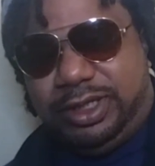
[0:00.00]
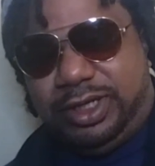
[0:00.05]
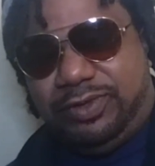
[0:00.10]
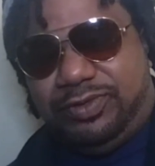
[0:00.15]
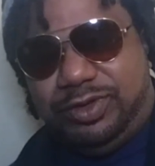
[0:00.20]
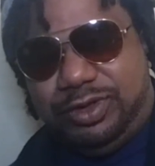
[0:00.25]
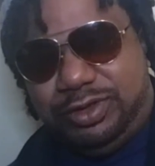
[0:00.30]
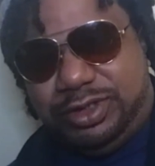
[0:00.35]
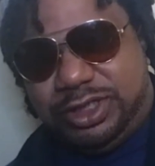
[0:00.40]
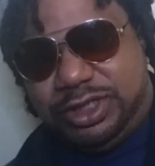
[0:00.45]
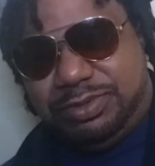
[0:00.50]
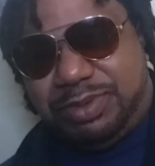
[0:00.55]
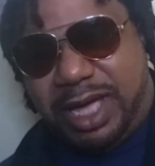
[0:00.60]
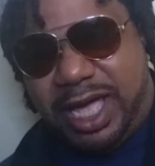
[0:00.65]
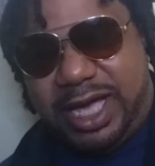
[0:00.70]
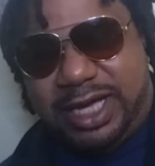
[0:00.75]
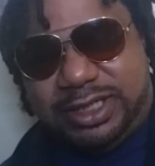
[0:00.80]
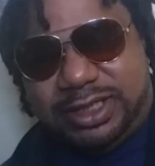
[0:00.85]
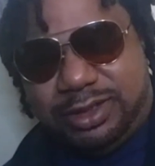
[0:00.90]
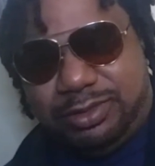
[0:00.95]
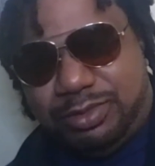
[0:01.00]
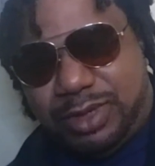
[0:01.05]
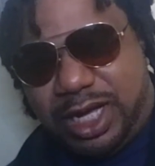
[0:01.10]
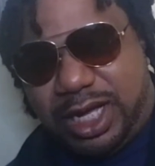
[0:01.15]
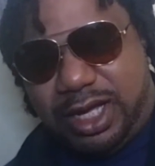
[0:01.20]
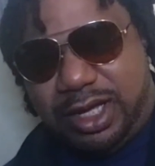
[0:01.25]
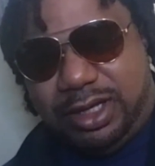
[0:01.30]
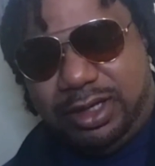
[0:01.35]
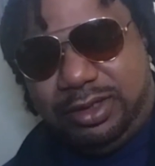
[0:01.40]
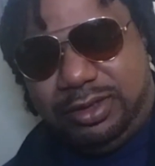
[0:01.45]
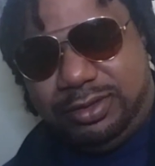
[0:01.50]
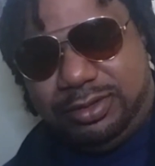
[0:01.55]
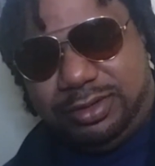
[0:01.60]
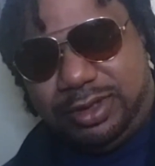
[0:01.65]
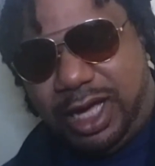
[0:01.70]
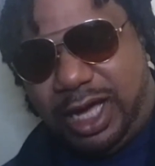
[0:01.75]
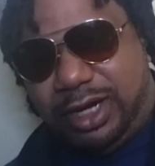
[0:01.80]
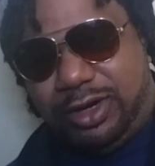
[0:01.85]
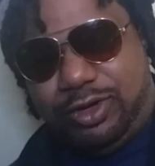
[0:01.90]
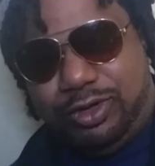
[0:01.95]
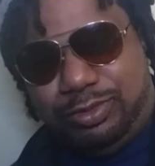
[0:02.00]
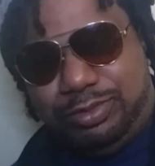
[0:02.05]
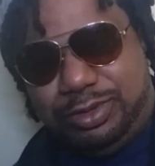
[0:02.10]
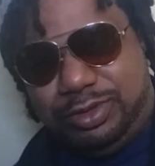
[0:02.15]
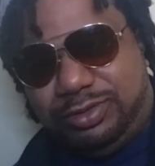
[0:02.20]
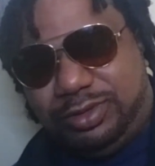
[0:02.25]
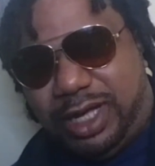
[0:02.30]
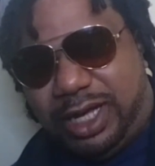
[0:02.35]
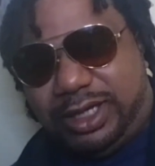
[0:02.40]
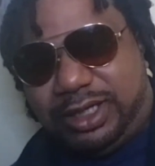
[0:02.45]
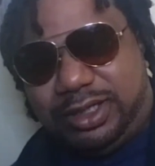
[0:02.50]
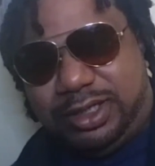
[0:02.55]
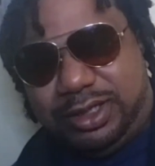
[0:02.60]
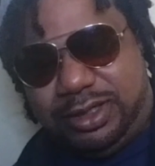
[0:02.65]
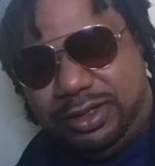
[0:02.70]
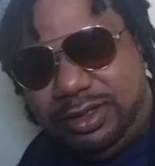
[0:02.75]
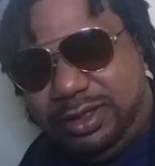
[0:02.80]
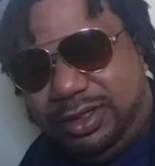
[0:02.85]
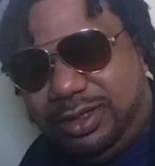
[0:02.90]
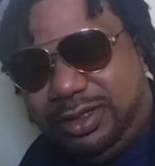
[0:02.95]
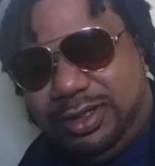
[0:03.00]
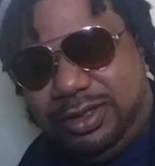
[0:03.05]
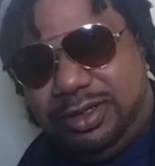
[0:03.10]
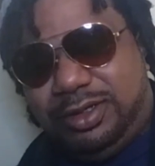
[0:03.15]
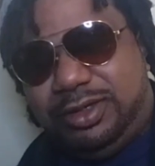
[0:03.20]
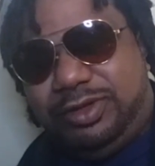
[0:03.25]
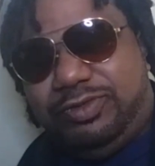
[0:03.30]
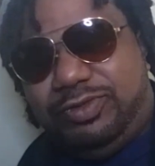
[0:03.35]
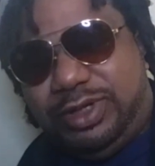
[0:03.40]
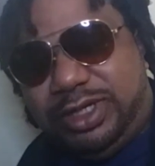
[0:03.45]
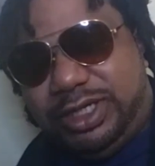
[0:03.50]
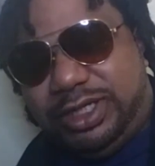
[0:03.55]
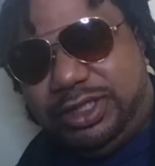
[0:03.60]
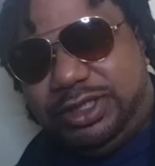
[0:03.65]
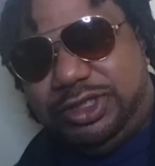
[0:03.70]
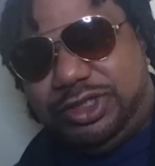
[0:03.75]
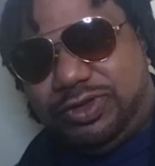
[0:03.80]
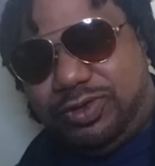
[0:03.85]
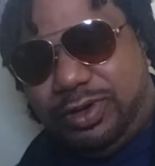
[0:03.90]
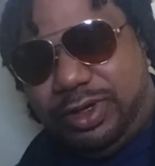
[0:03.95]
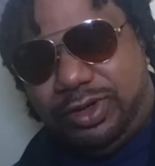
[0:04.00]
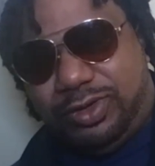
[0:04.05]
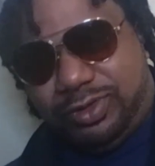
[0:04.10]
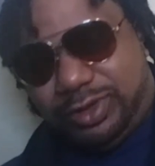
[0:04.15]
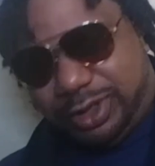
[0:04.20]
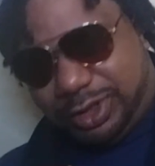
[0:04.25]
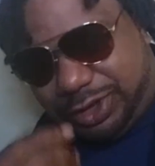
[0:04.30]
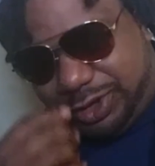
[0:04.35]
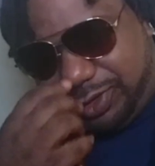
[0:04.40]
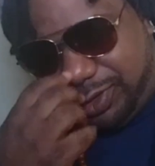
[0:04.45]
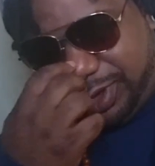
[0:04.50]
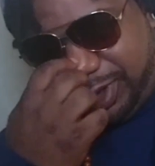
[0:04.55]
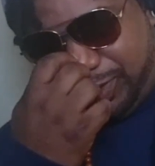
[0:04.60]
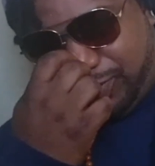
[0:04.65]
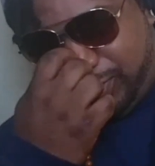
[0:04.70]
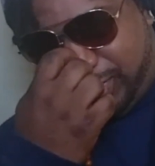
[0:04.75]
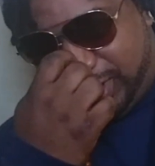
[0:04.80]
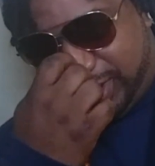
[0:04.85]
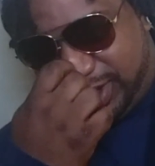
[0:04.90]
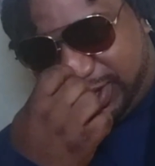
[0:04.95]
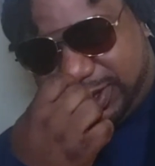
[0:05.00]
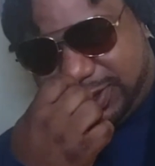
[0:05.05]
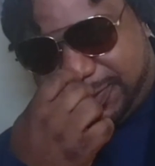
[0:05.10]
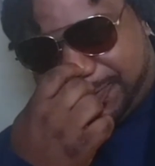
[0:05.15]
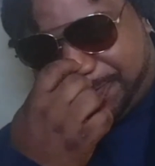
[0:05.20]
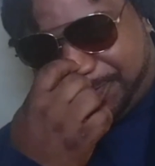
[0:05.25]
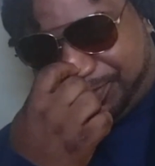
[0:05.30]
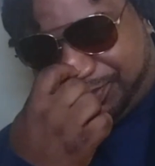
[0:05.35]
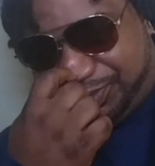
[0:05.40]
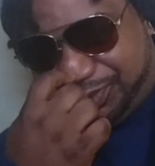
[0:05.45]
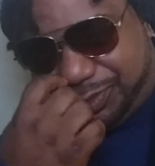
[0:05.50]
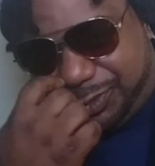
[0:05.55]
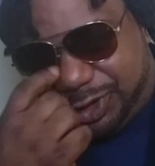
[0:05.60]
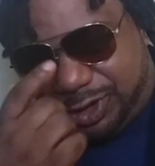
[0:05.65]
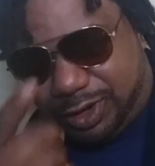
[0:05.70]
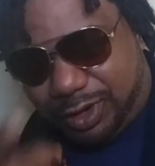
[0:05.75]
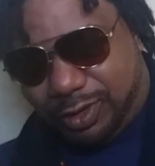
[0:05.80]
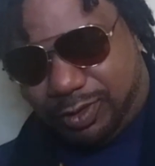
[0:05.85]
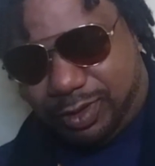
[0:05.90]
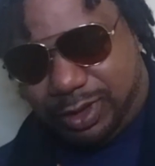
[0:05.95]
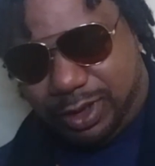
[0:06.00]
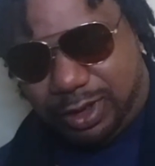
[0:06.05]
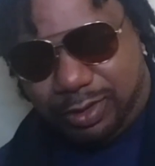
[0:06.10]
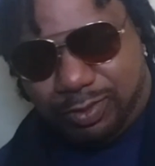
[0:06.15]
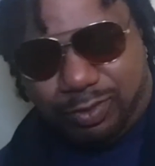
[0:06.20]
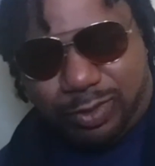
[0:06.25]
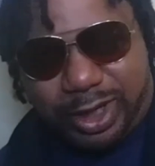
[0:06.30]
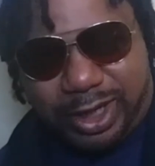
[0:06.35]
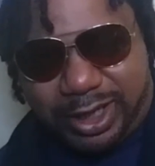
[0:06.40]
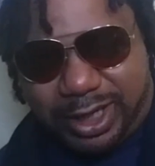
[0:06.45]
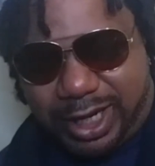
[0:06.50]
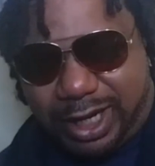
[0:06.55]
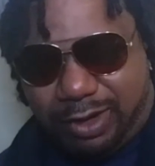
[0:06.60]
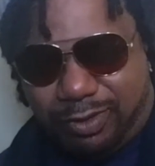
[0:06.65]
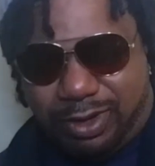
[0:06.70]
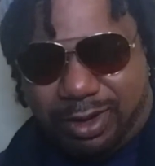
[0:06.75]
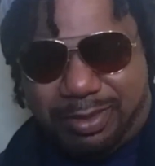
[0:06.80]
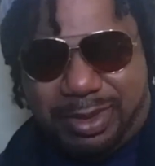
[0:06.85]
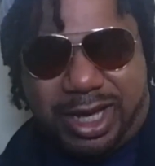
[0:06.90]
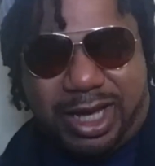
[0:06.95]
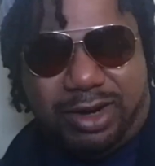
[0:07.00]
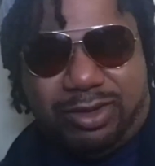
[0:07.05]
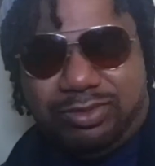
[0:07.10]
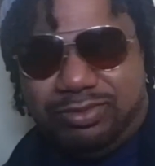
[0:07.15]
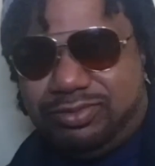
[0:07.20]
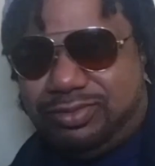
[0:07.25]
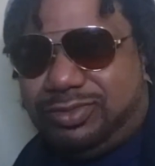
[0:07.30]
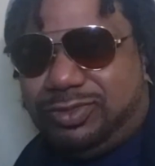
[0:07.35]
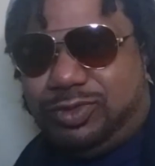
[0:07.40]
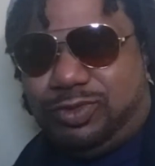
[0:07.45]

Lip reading: If you're just passing by, I hope you'd like to really join on the journey with us. You know, right now I'm at,